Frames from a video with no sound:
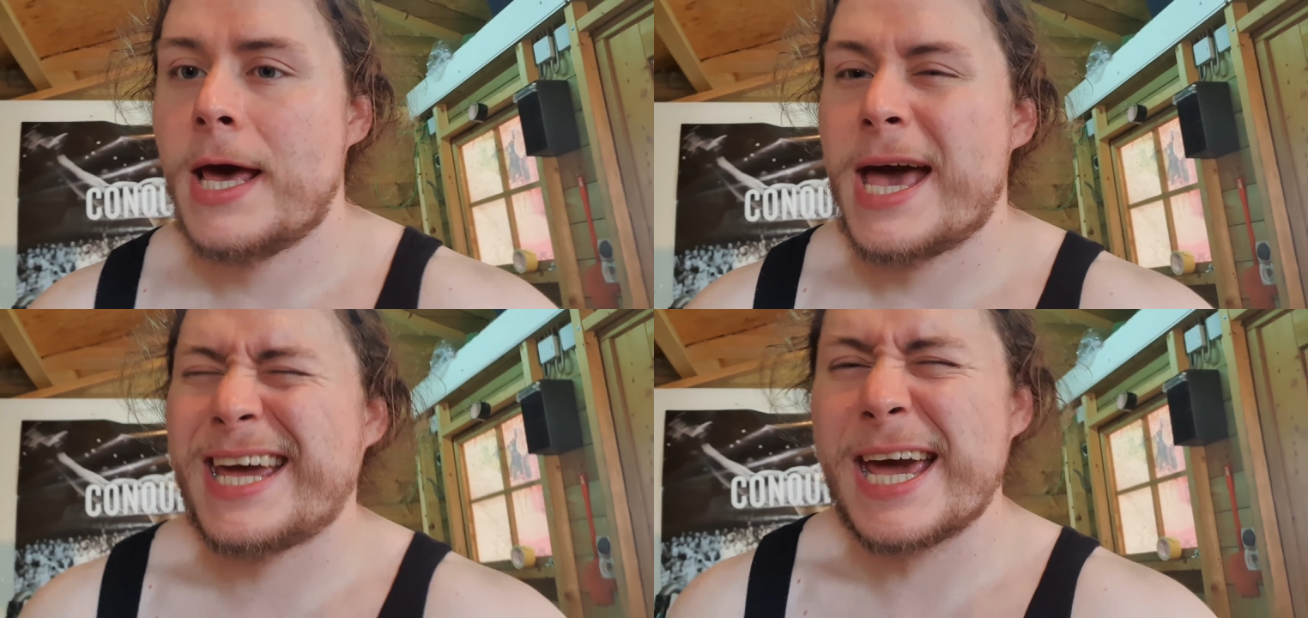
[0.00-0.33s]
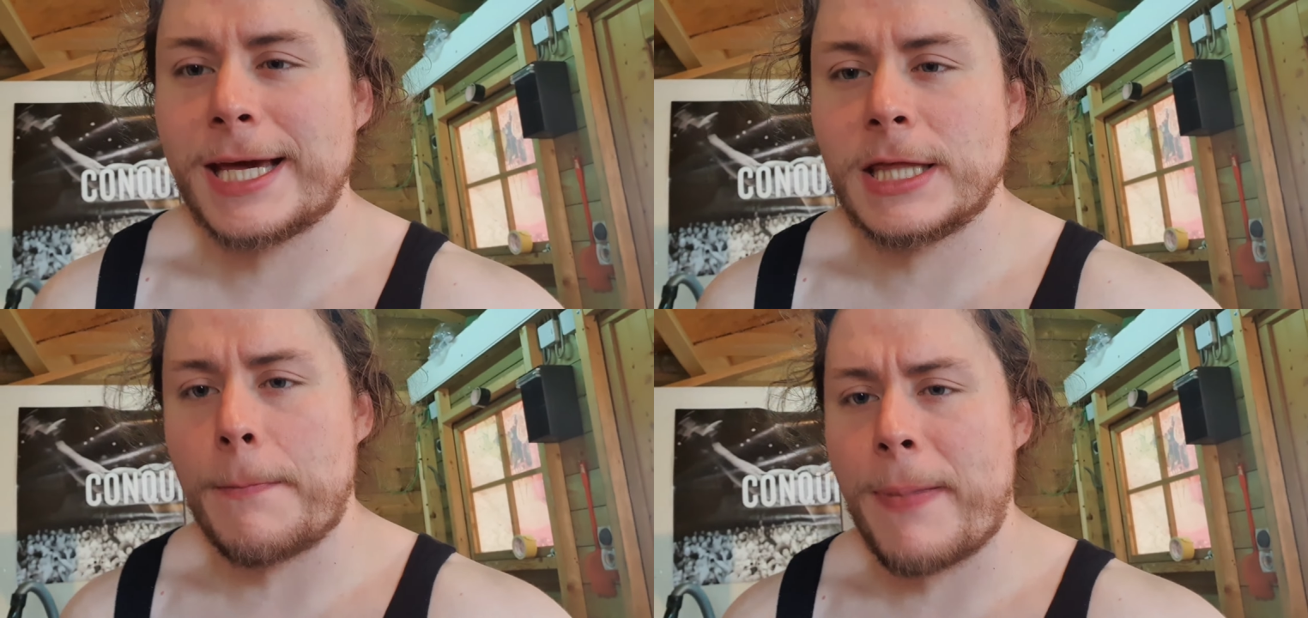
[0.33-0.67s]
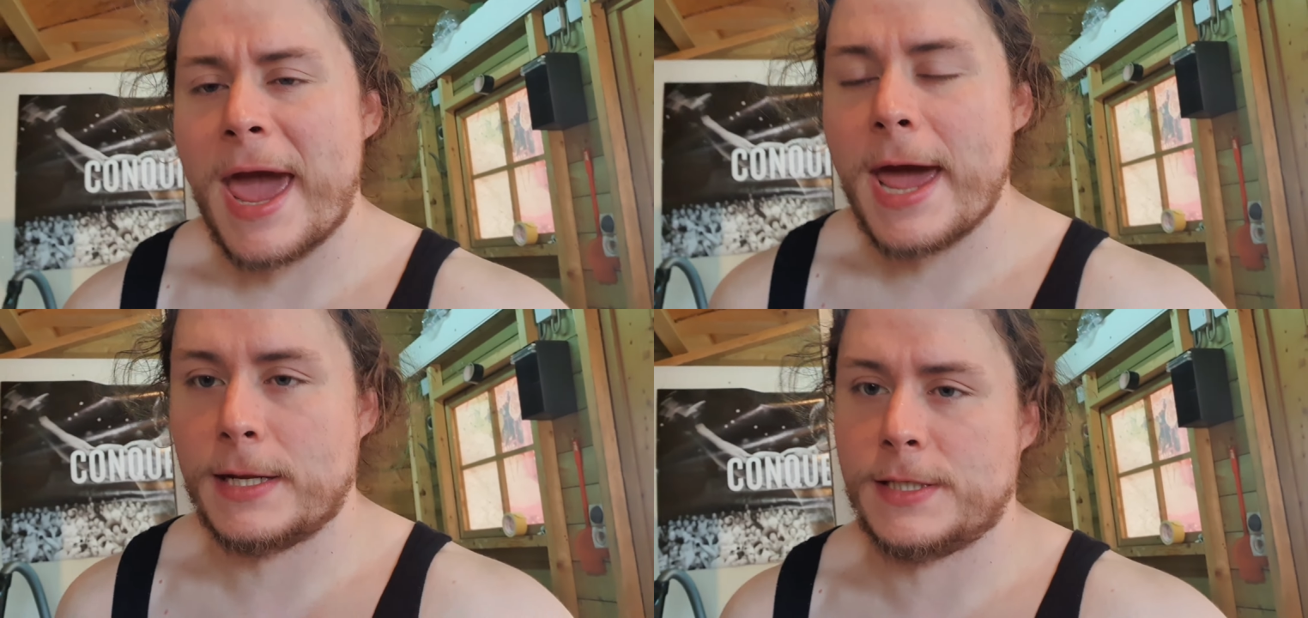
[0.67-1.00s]
kick in the
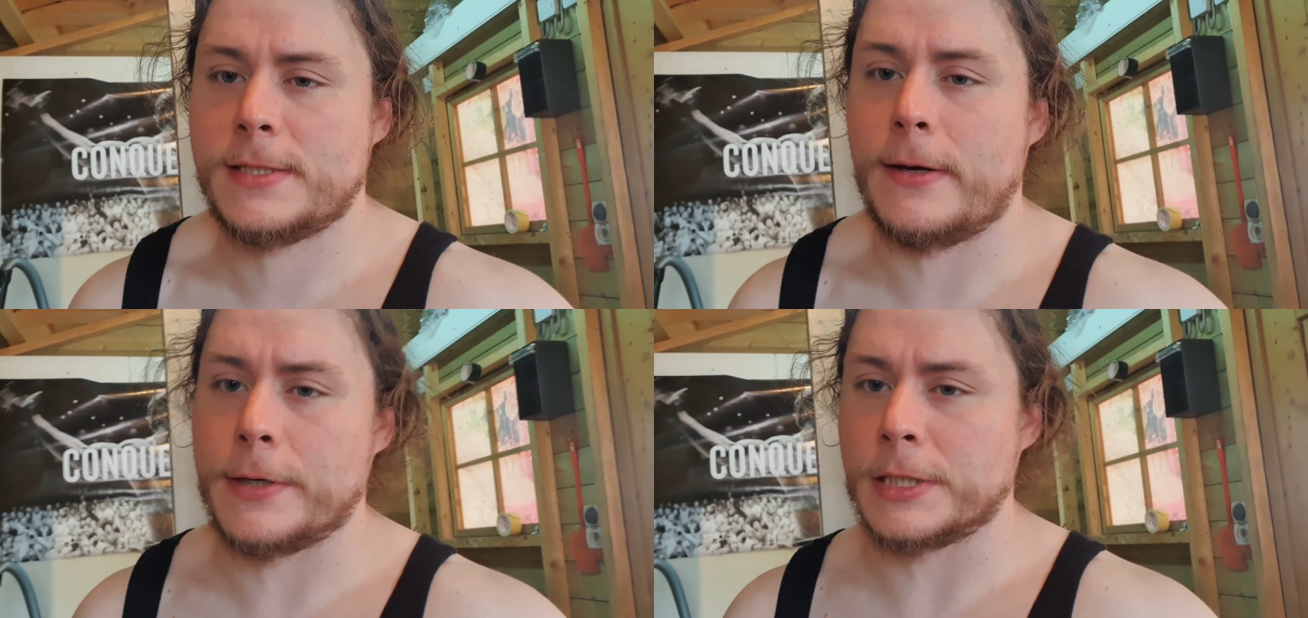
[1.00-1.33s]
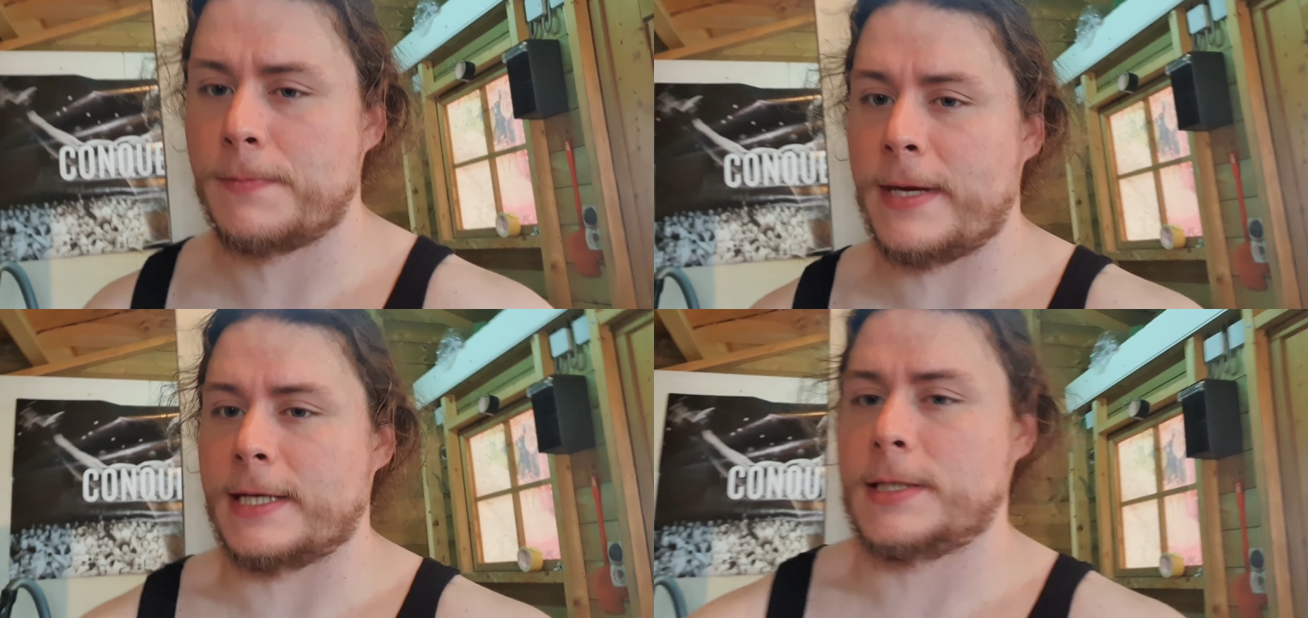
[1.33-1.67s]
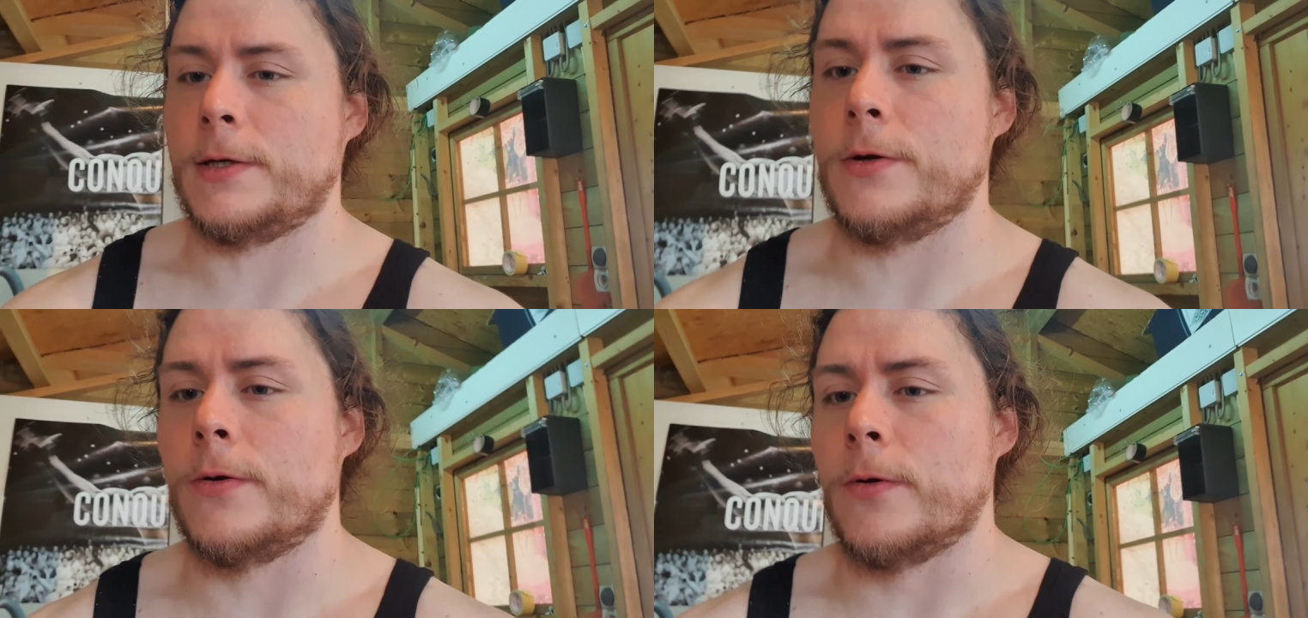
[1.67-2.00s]
pants, so to speak,
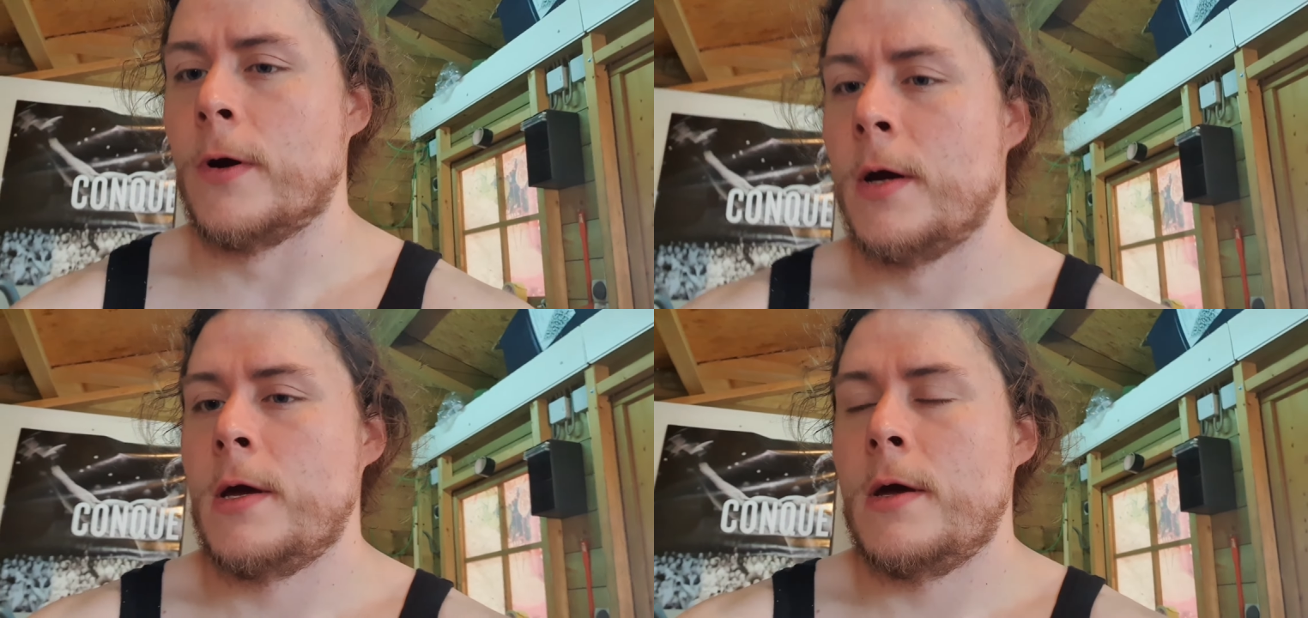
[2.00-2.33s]
to